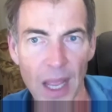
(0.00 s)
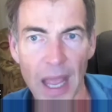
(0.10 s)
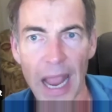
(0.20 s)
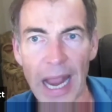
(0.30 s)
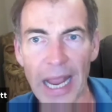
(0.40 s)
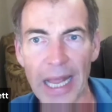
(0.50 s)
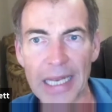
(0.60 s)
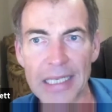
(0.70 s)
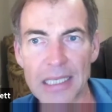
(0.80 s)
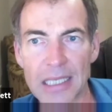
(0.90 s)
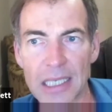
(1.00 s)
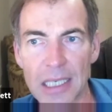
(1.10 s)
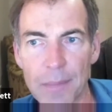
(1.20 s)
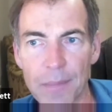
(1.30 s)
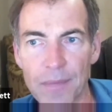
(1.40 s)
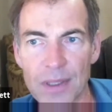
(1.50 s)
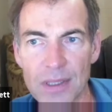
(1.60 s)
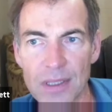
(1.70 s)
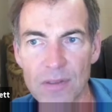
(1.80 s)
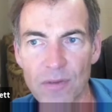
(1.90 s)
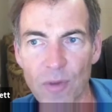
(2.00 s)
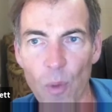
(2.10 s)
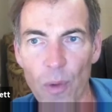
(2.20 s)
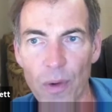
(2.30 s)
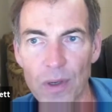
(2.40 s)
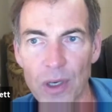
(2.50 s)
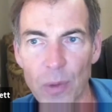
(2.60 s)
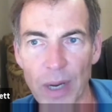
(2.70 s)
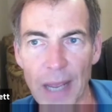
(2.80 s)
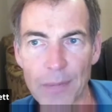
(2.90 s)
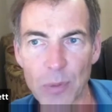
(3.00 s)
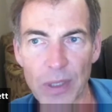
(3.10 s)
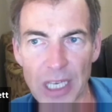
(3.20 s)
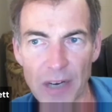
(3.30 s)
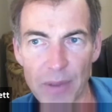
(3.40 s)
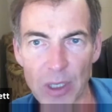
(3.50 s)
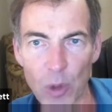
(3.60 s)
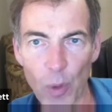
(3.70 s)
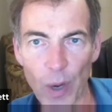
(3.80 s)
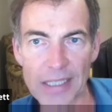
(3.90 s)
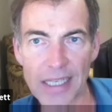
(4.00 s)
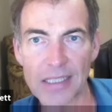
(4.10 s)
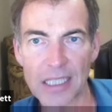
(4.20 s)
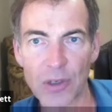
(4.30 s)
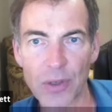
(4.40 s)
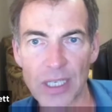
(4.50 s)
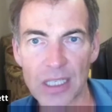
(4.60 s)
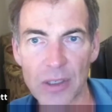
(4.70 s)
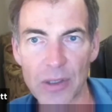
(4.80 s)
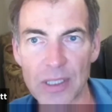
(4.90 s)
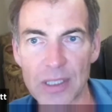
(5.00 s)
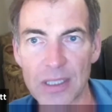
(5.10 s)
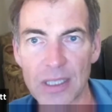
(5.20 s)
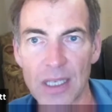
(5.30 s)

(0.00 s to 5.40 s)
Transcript: And this is for, what happens when the government grants that security clearance.